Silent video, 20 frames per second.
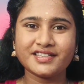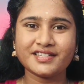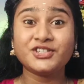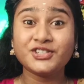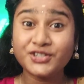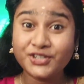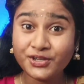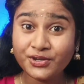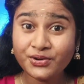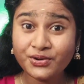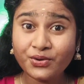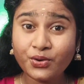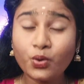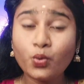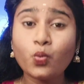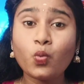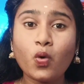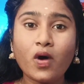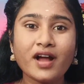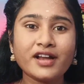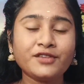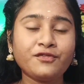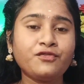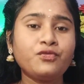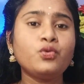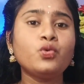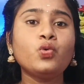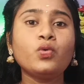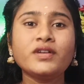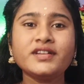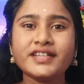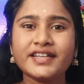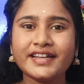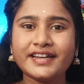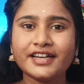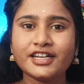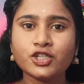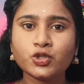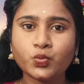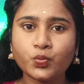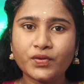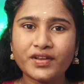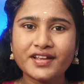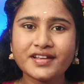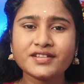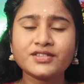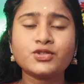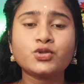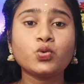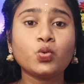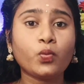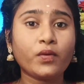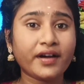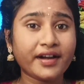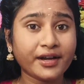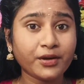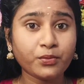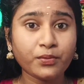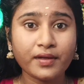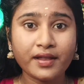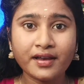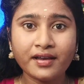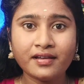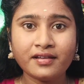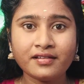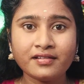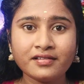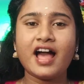Do you know what fluent English speakers do very well?